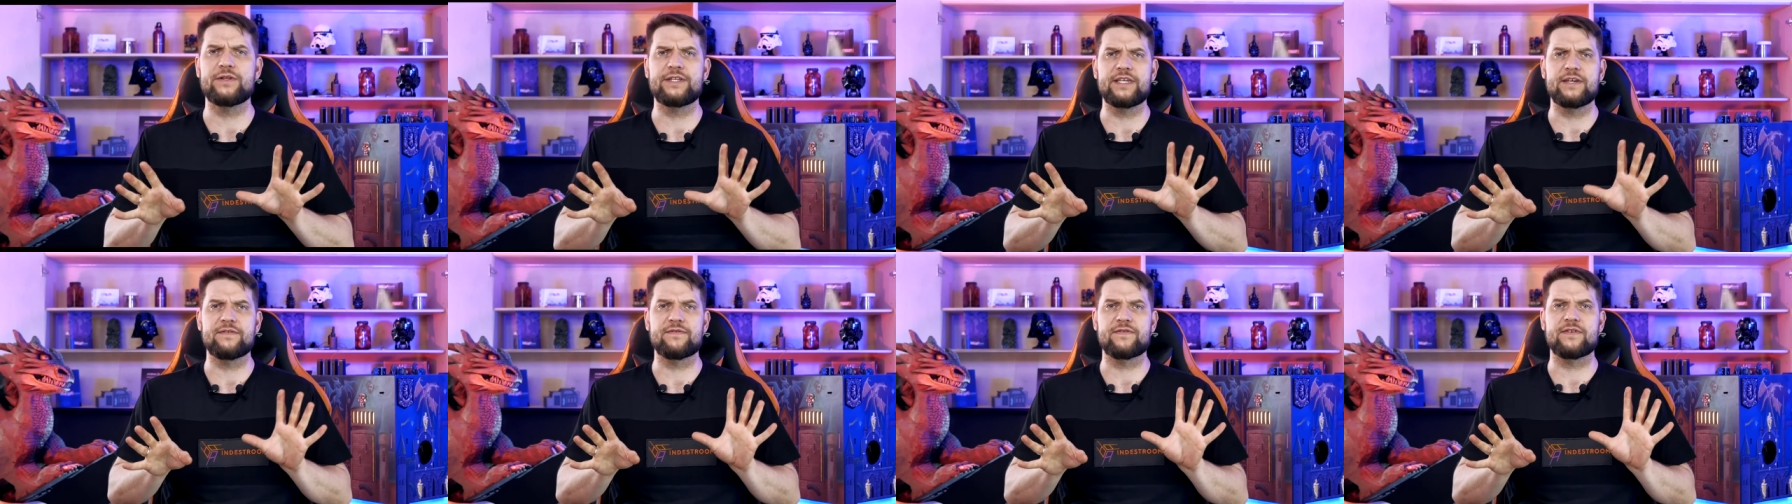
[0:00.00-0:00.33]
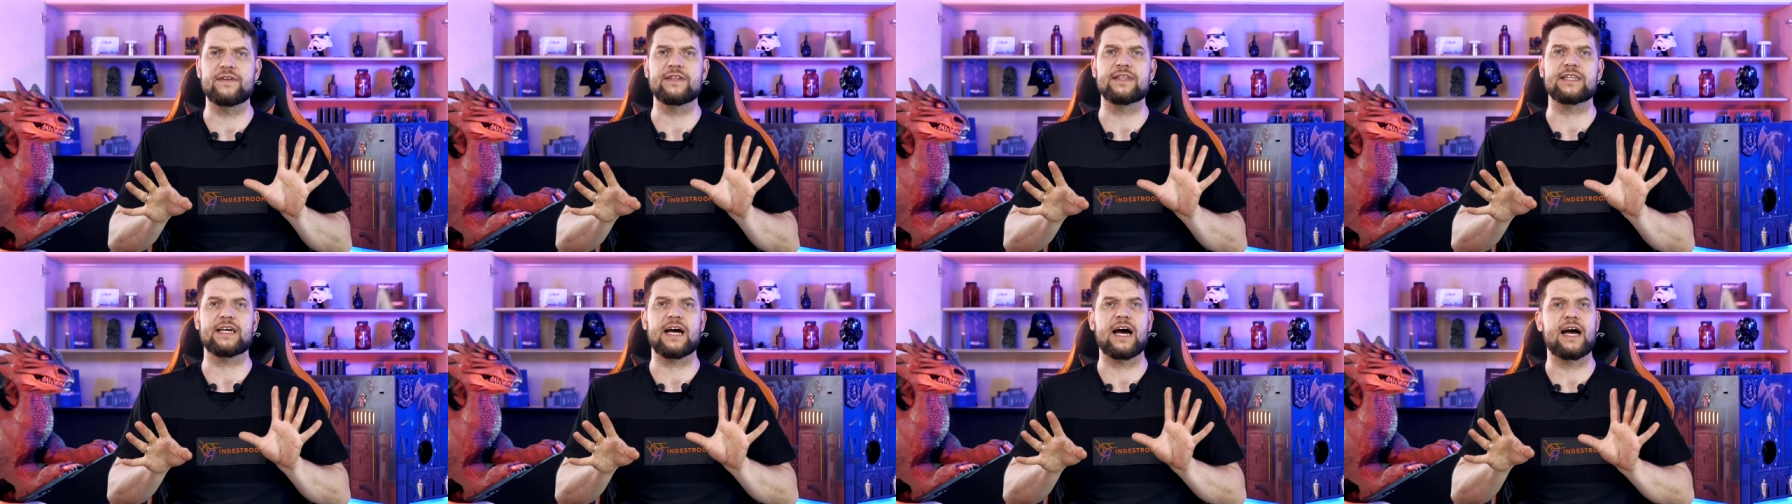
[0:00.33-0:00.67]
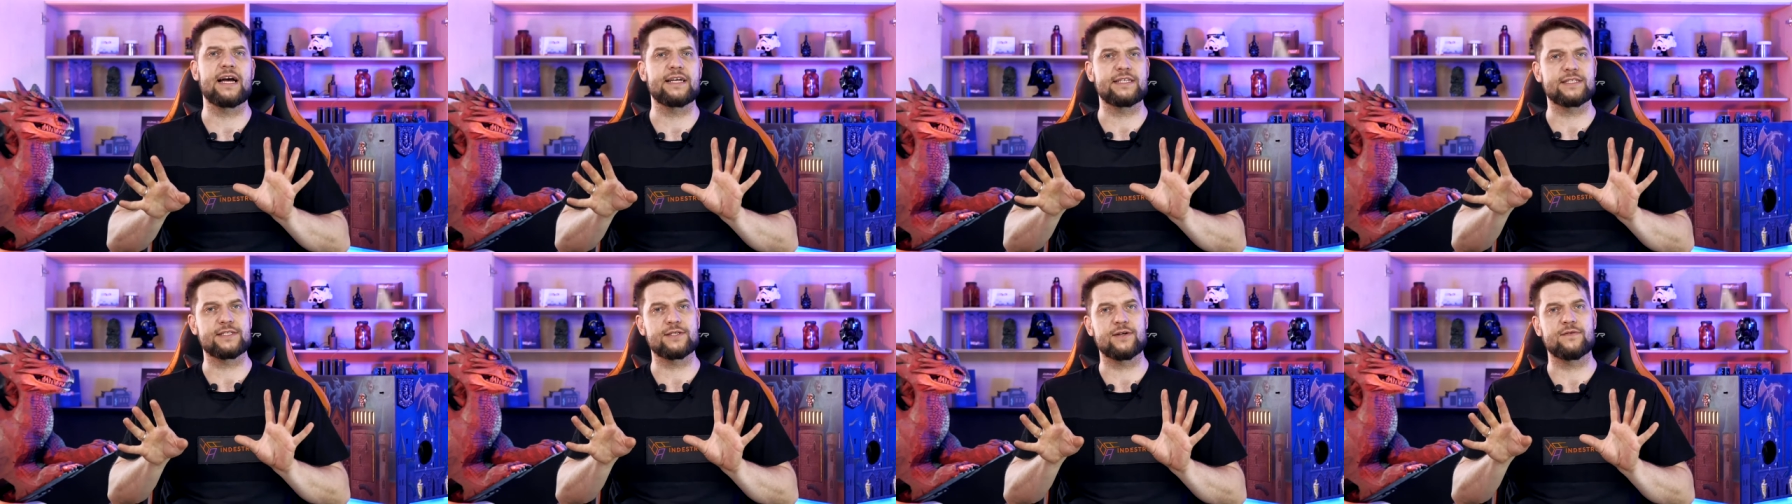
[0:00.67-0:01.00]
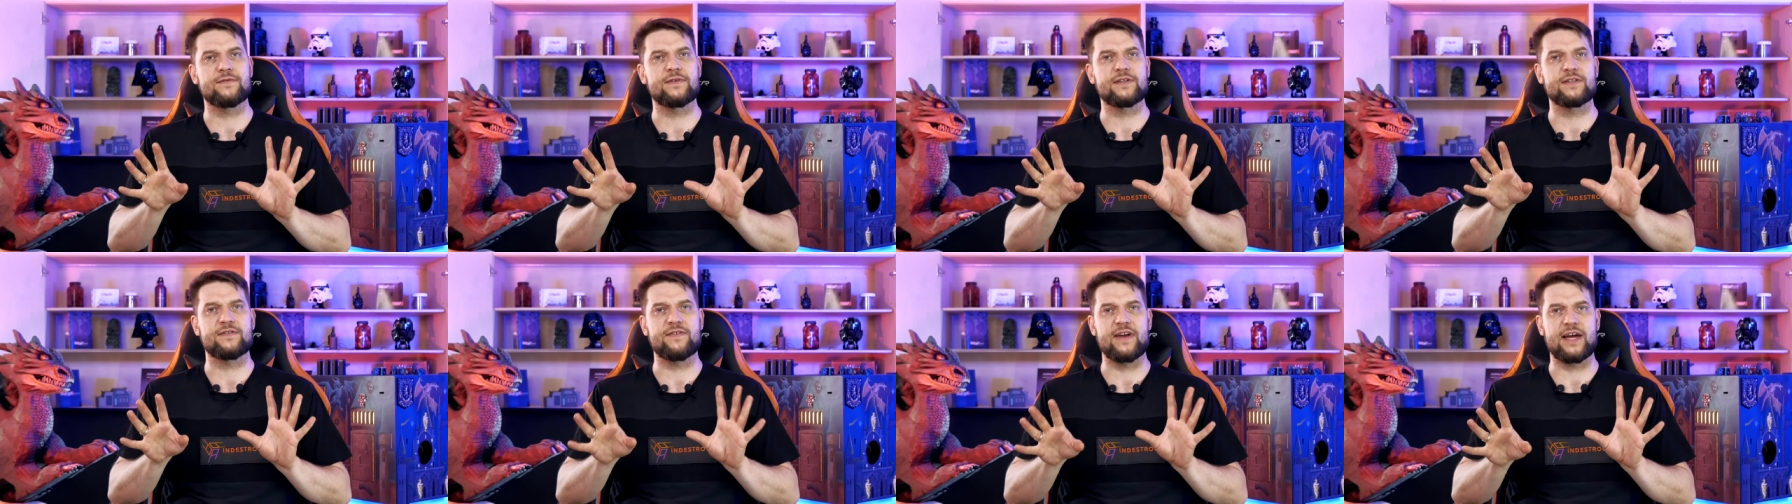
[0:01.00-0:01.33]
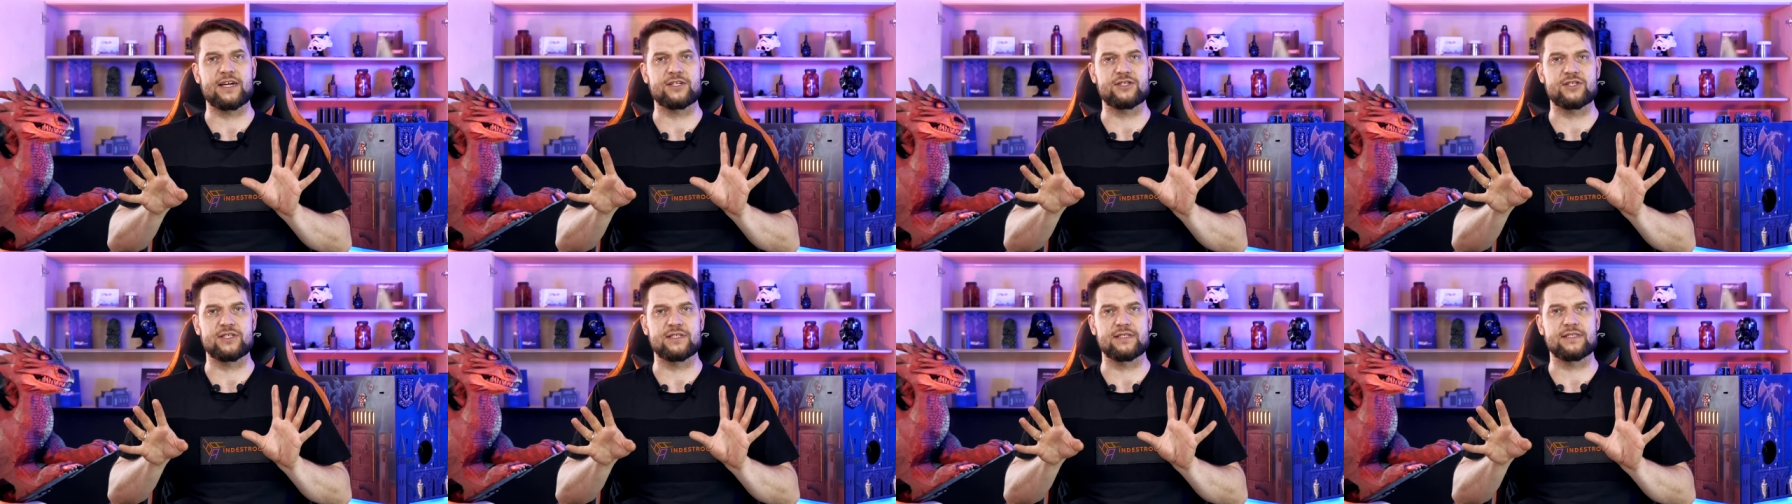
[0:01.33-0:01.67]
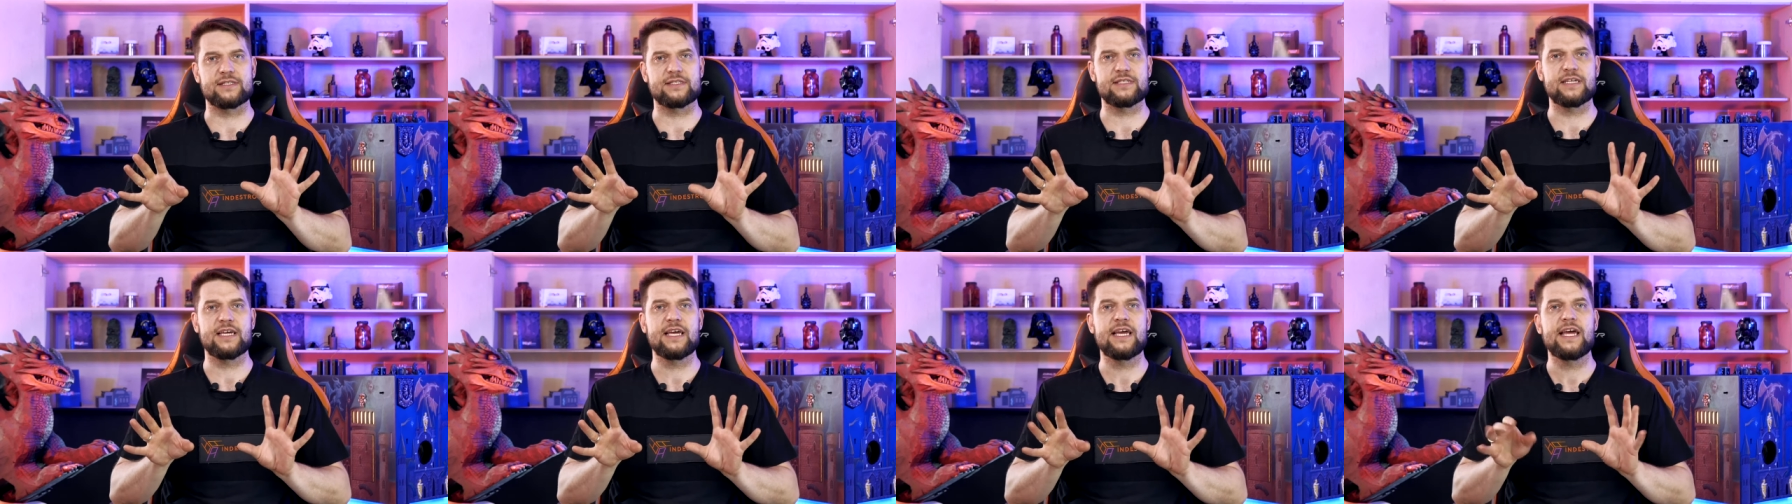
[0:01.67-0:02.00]
different kinds of
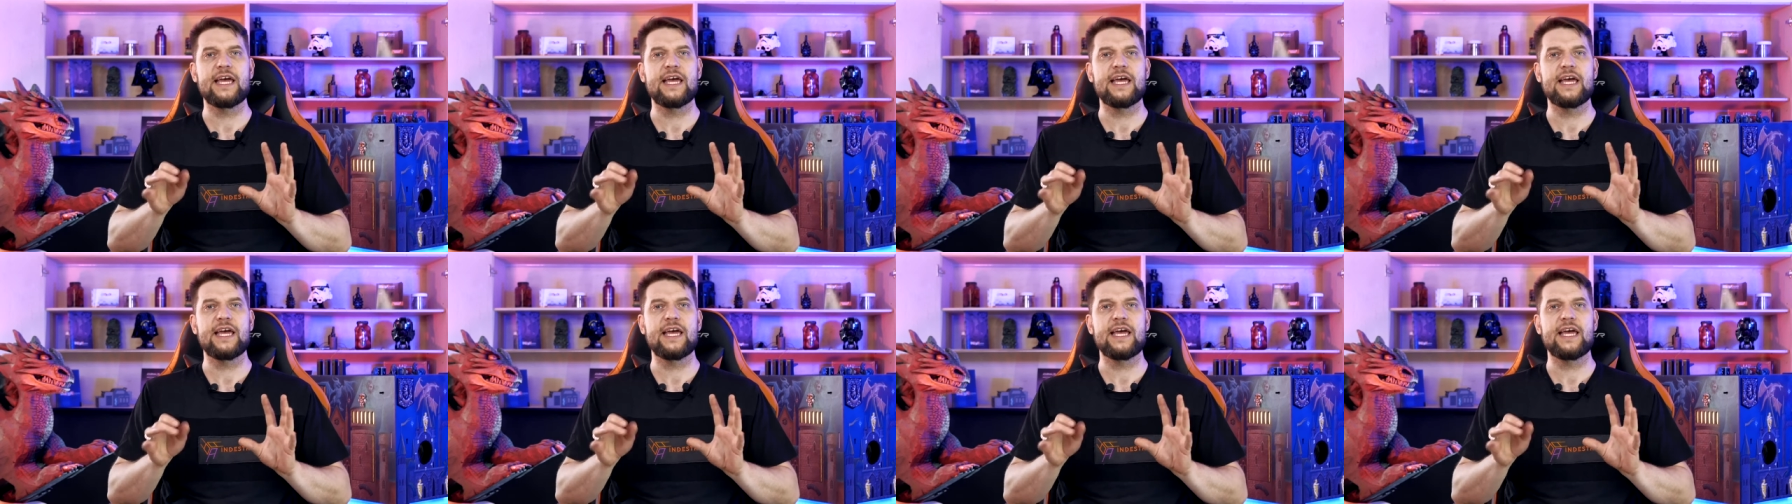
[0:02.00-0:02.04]
attractions.